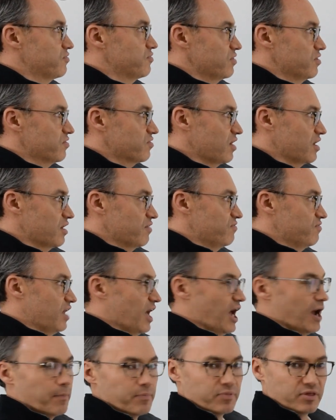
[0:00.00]
for this kind of
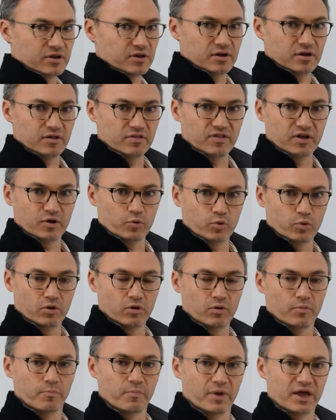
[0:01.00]
dApp that
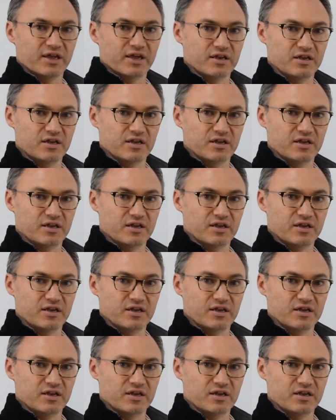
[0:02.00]
will make